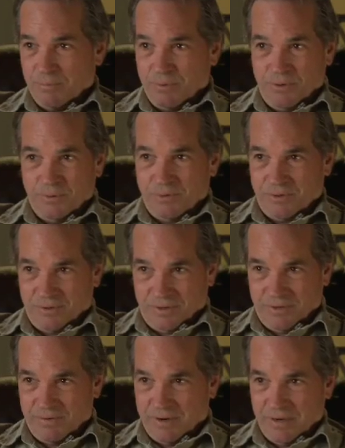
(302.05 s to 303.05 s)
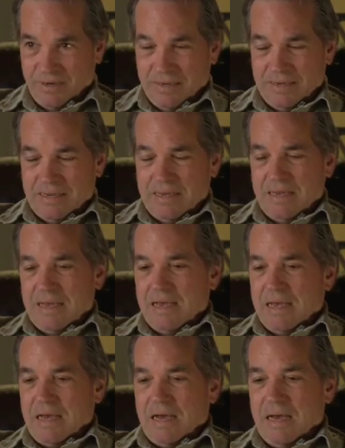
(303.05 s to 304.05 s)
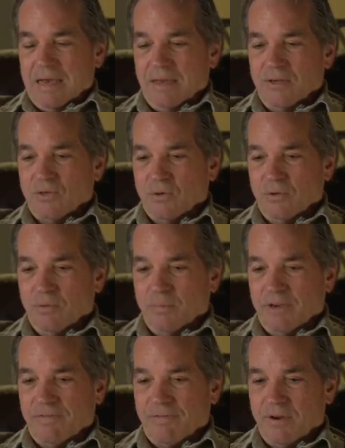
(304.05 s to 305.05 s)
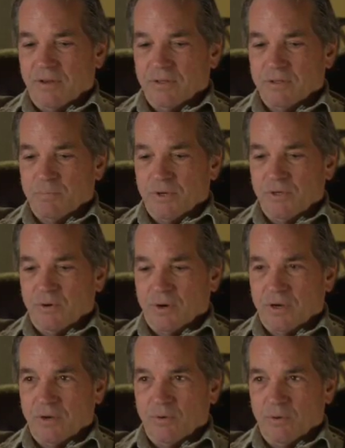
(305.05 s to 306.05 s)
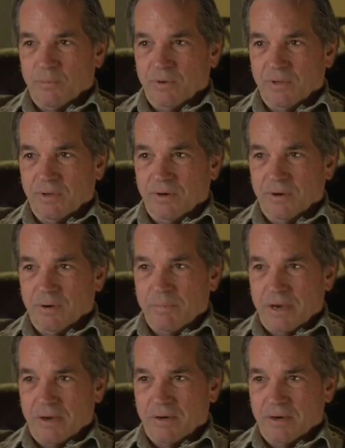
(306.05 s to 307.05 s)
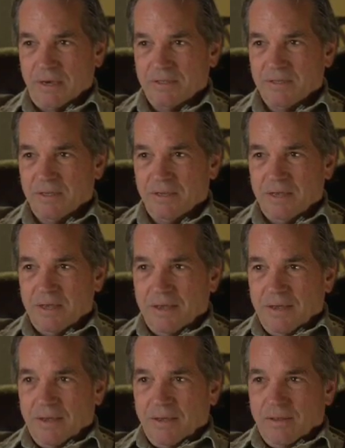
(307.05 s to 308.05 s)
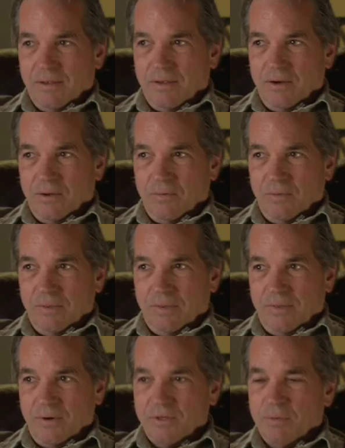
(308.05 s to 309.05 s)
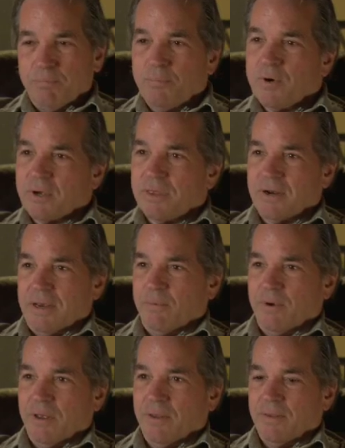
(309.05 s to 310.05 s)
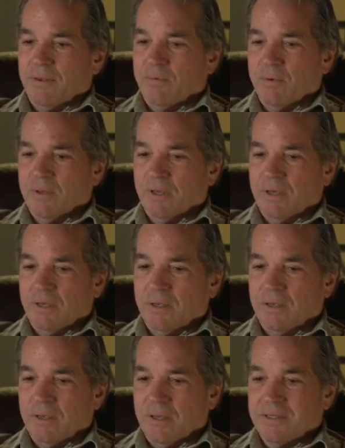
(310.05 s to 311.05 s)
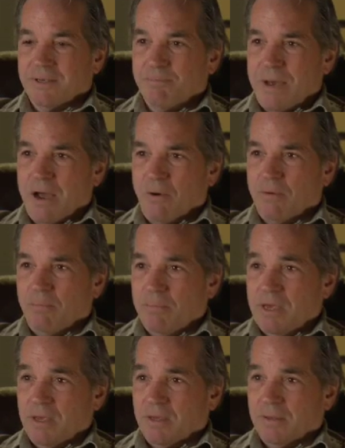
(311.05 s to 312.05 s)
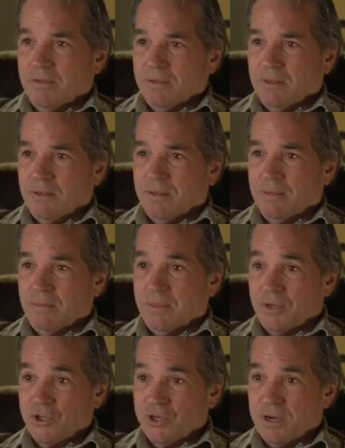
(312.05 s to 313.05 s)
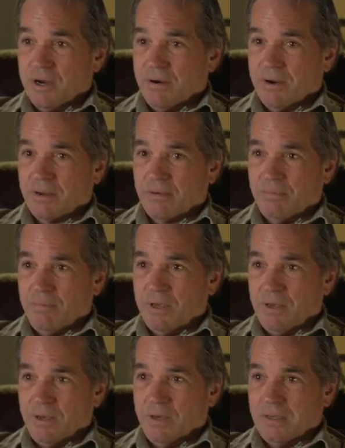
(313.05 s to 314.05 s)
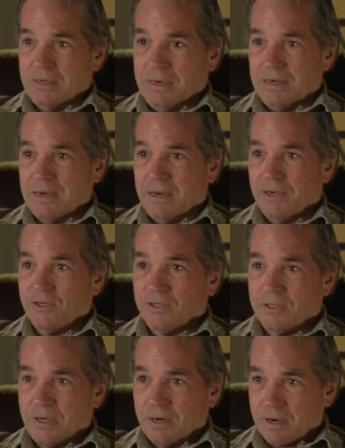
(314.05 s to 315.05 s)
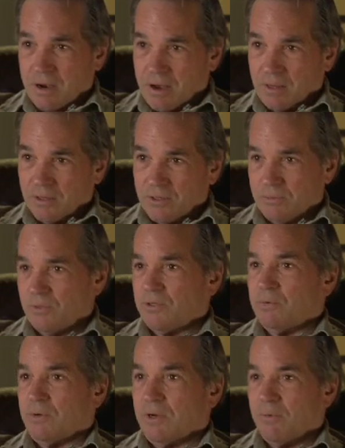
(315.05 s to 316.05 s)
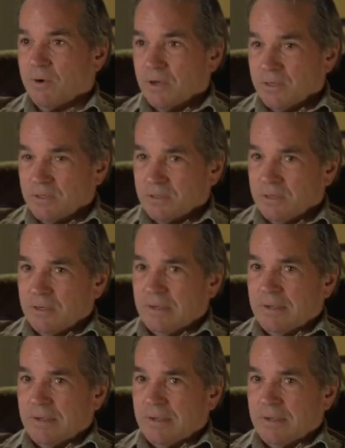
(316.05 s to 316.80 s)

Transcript: the producer, had read. I had told my friends Bud Yorkin and Norman Lear about it. I said, you know, there's a book that I read that really, it's about me, the generic me, a young guy just out of college, which is what I was,